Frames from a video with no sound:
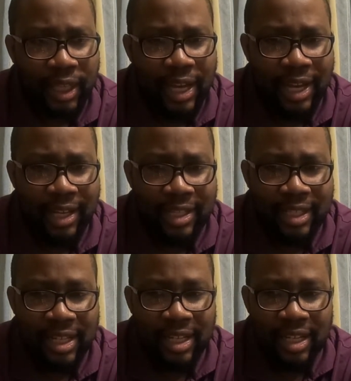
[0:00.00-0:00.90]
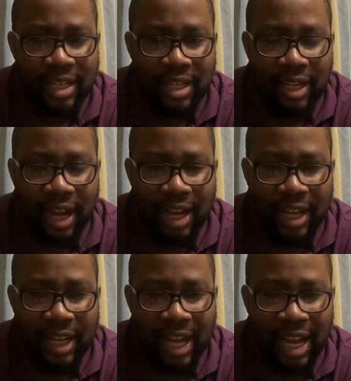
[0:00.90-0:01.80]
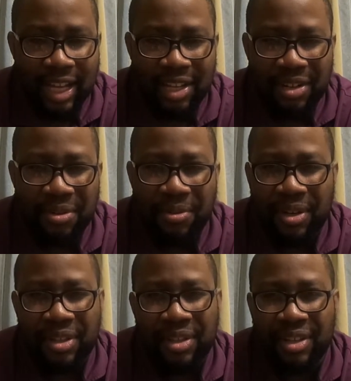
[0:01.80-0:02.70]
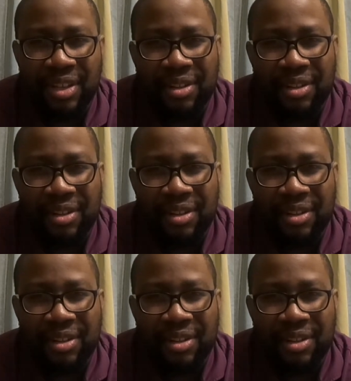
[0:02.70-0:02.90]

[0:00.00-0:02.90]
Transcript: and they had, one of the,